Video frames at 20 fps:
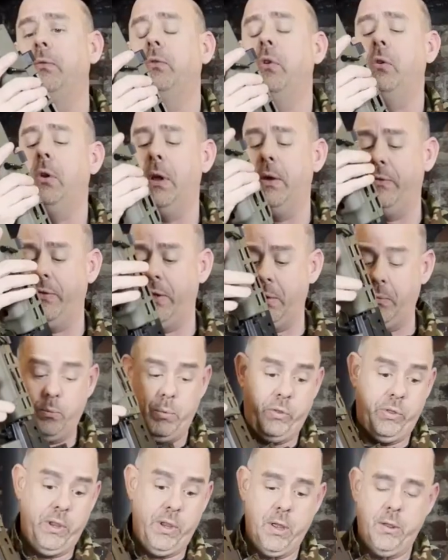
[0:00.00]
don't have that
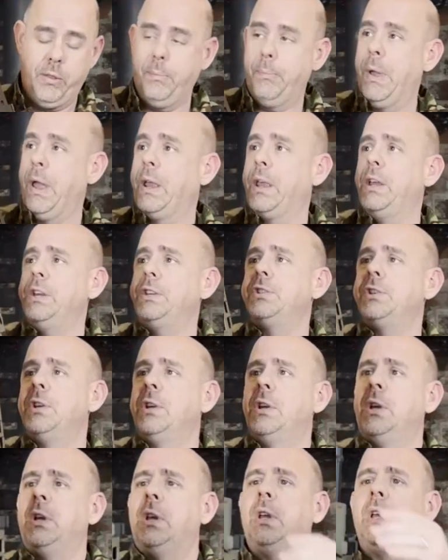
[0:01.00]
with the package.
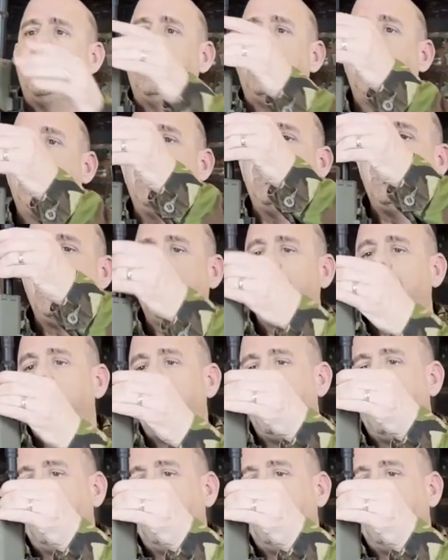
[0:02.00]
Coming